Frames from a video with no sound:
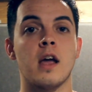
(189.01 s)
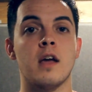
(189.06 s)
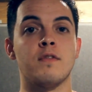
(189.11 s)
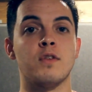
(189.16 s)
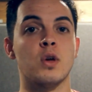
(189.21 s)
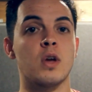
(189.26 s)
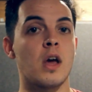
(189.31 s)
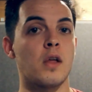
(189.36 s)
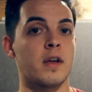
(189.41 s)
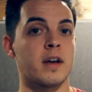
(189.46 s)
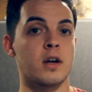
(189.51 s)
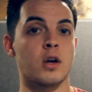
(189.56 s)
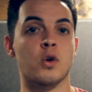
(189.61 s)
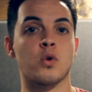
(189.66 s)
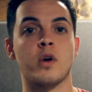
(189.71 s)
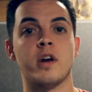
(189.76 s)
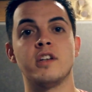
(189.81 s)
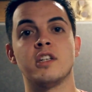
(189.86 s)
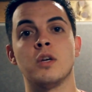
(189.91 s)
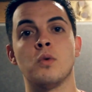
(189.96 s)
If you get a
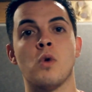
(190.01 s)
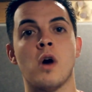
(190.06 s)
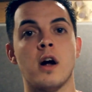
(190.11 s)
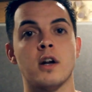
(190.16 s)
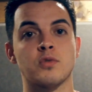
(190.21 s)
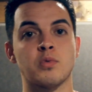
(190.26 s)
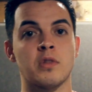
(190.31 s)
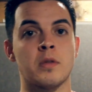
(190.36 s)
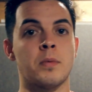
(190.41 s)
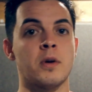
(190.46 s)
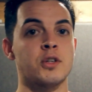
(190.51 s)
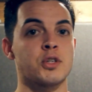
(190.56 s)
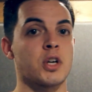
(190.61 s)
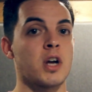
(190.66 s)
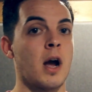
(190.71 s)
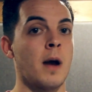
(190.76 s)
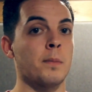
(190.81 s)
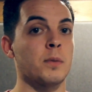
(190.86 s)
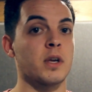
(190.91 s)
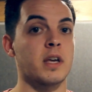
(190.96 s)
crazy watch with a bunch of
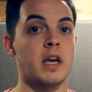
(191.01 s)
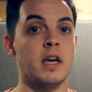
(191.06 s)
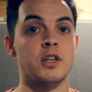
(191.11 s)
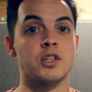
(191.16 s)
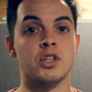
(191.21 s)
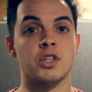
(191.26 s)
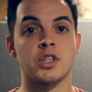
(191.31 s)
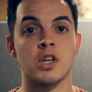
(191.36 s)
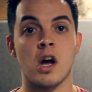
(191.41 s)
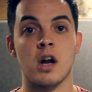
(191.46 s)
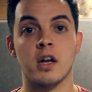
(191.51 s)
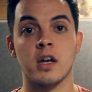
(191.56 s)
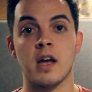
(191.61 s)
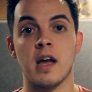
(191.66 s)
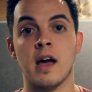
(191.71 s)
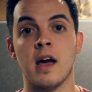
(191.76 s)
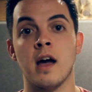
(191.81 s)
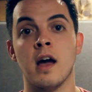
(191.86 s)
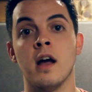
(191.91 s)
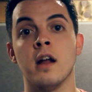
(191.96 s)
complications on it
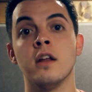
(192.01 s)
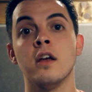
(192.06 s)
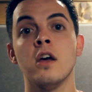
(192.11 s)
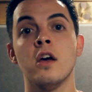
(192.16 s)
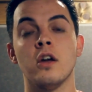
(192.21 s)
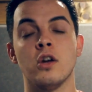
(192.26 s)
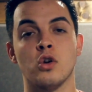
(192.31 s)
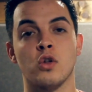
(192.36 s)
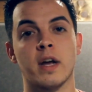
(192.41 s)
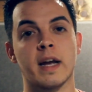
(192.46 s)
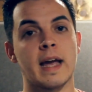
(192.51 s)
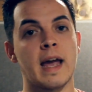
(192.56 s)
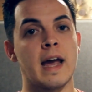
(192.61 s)
and you're like,